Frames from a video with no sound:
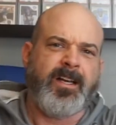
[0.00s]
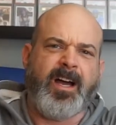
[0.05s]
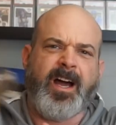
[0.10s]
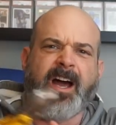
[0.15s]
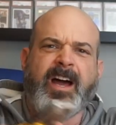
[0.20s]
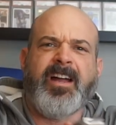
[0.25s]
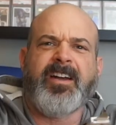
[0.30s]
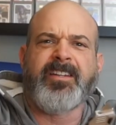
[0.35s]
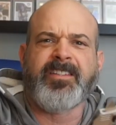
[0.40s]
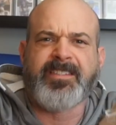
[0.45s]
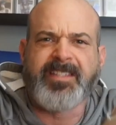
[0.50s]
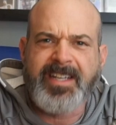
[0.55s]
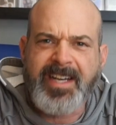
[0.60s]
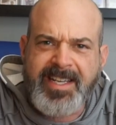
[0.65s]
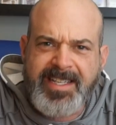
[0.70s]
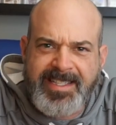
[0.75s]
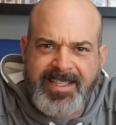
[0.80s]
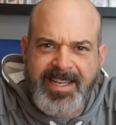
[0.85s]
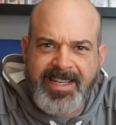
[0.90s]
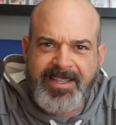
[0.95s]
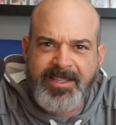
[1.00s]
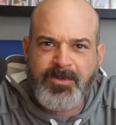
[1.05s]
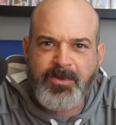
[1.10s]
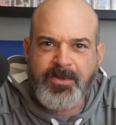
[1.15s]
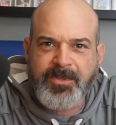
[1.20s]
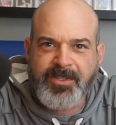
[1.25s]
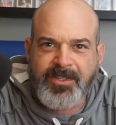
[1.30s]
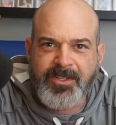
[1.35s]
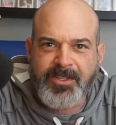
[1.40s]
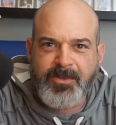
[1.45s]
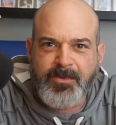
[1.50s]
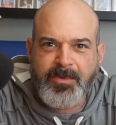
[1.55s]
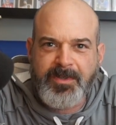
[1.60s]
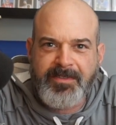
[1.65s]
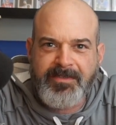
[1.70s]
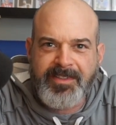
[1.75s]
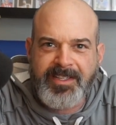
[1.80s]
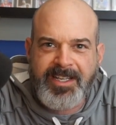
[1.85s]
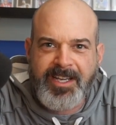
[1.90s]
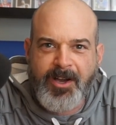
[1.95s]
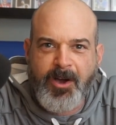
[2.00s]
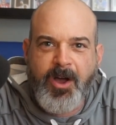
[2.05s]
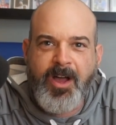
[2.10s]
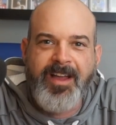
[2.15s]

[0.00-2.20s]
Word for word: I, did I say this was a goodwill video